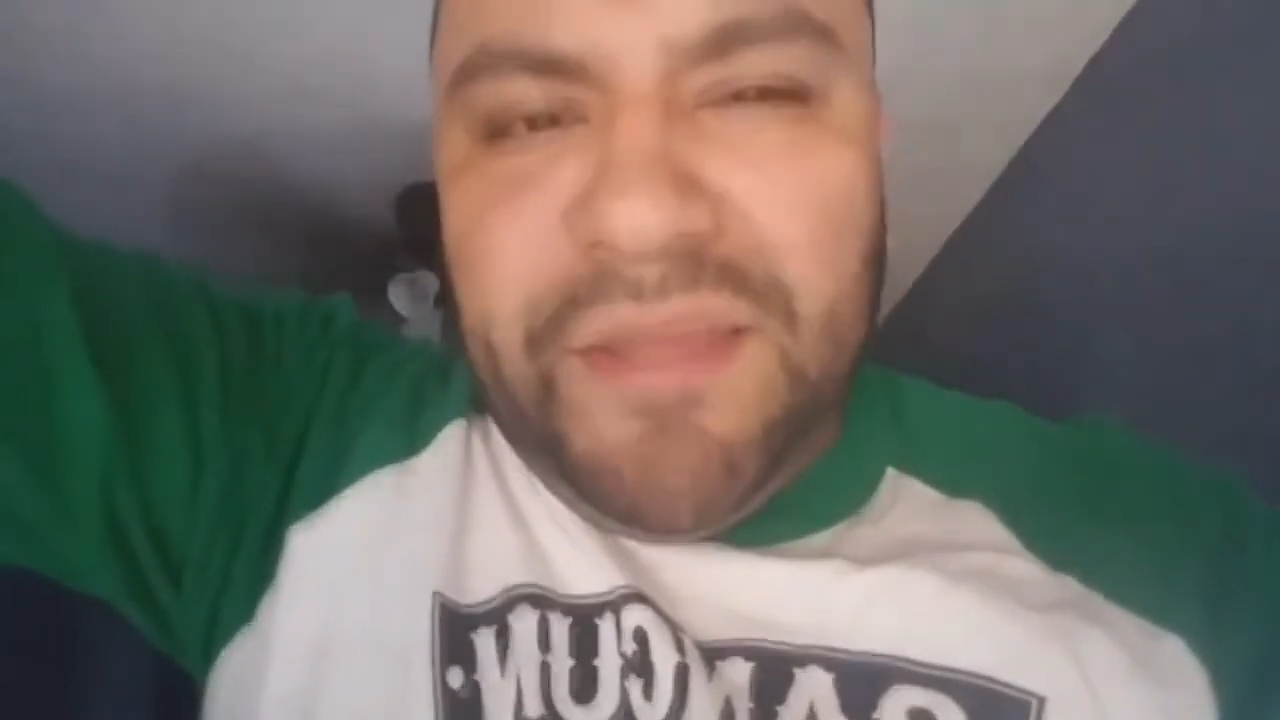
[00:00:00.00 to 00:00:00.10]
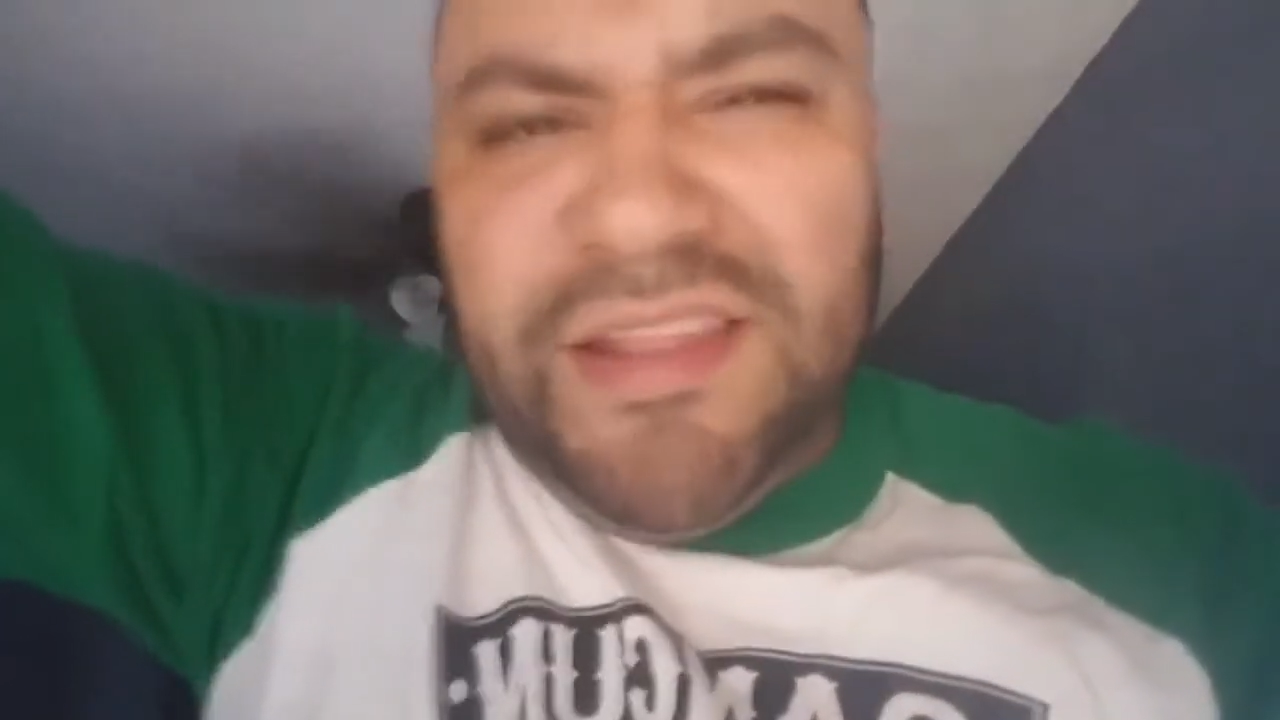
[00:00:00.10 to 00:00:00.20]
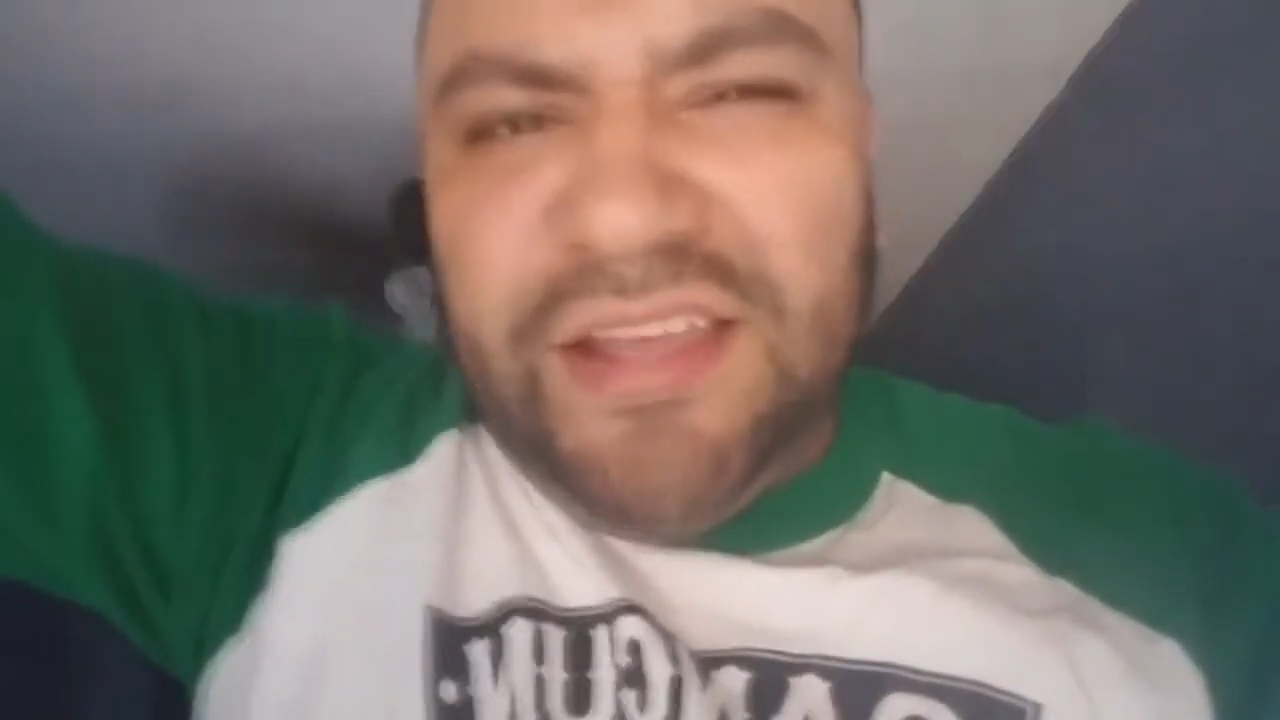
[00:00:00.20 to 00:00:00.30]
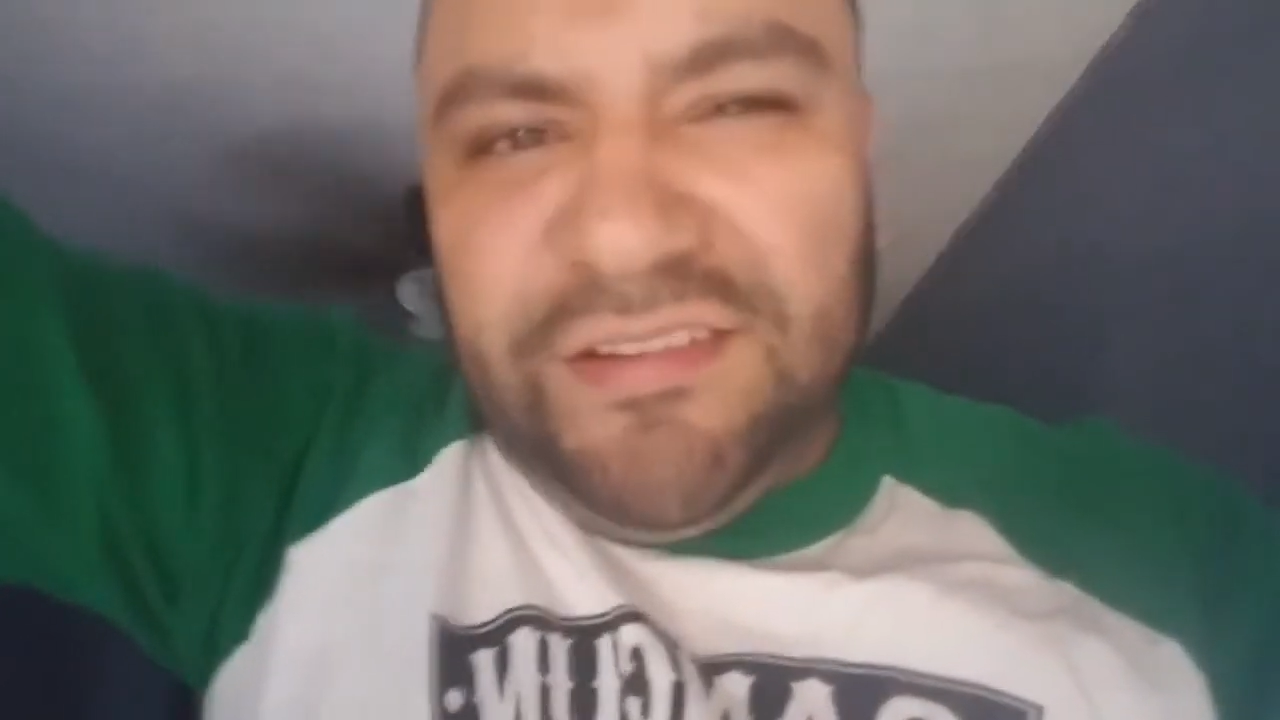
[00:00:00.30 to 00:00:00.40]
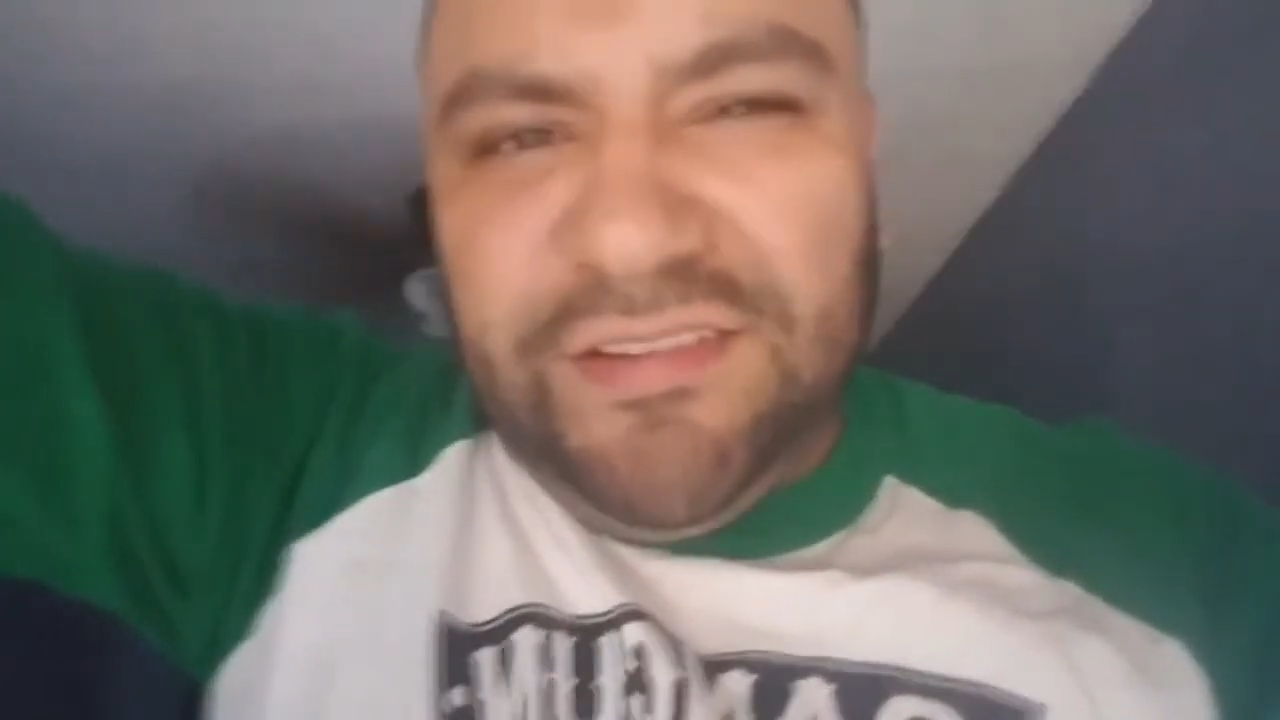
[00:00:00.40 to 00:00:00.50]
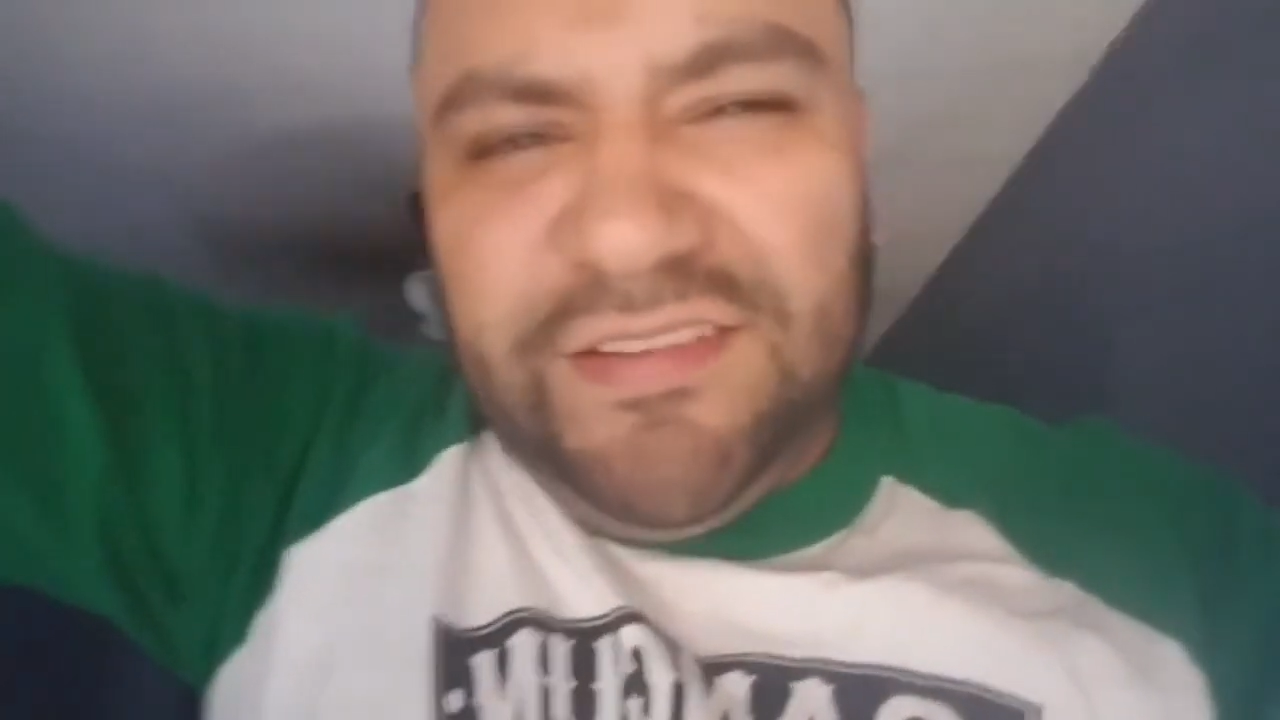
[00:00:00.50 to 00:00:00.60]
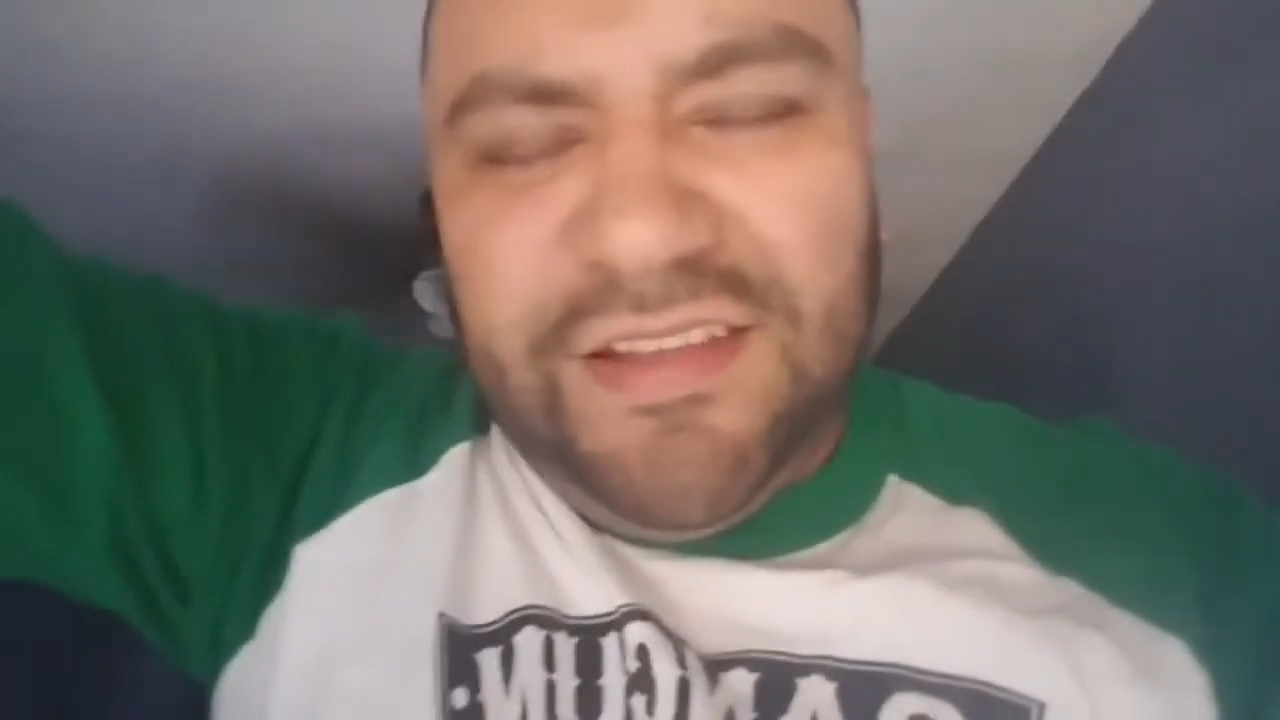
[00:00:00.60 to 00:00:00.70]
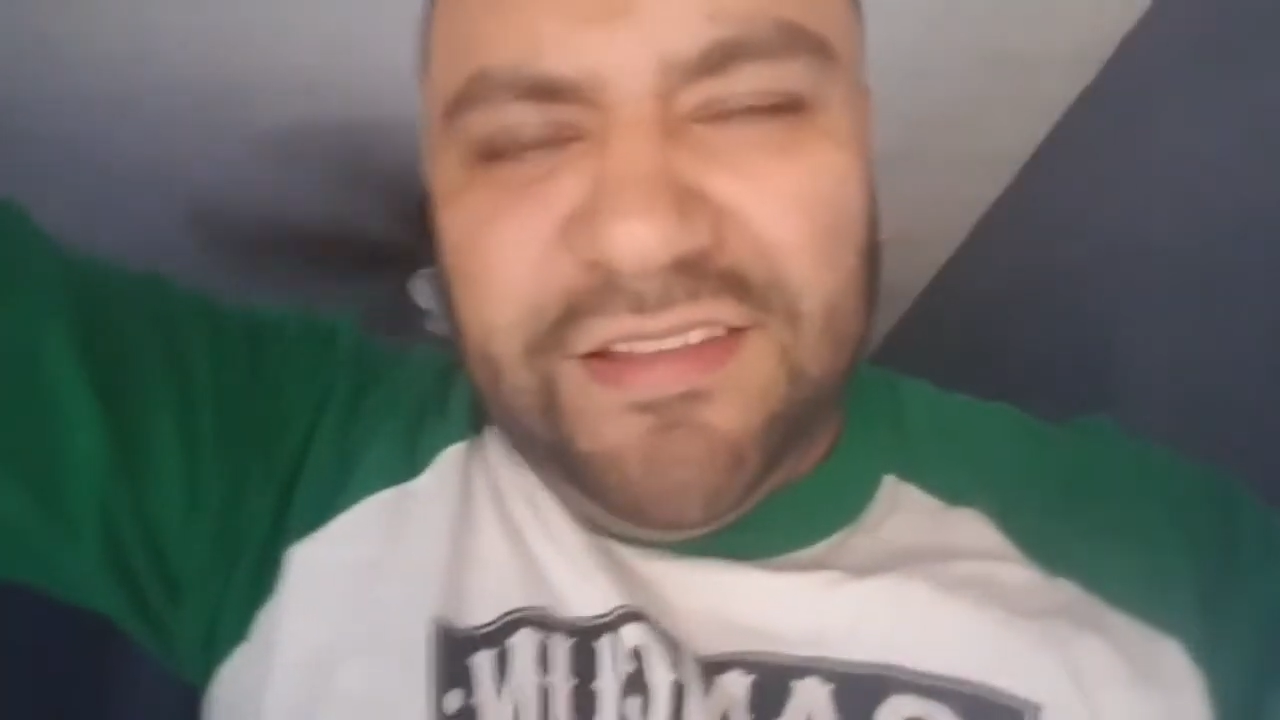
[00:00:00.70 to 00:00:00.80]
made that just to